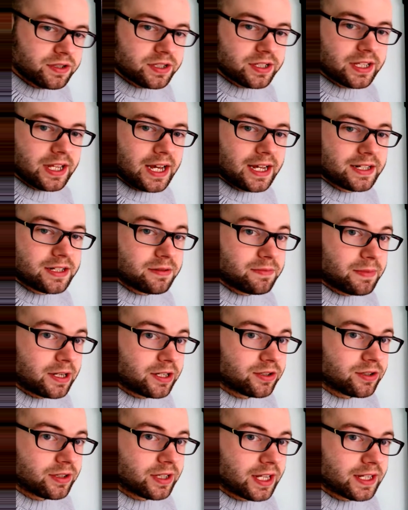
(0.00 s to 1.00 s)
of there to make
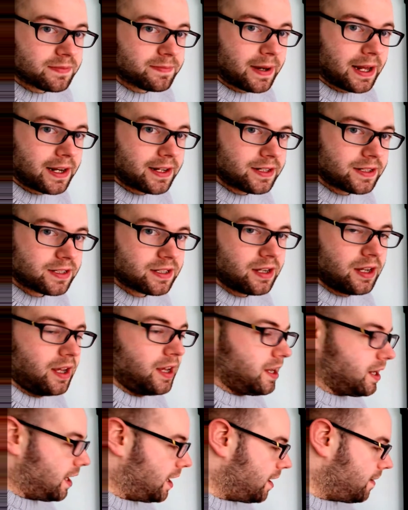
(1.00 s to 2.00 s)
sure that's balanced.
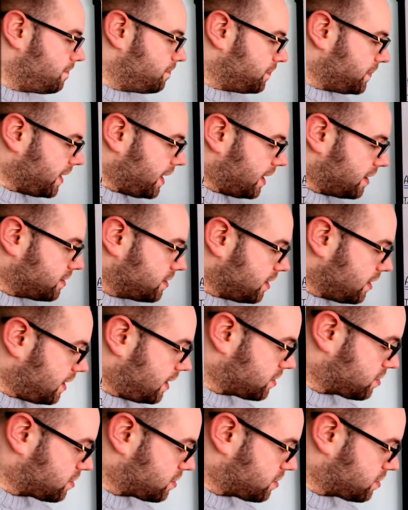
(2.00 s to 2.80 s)
Um, and as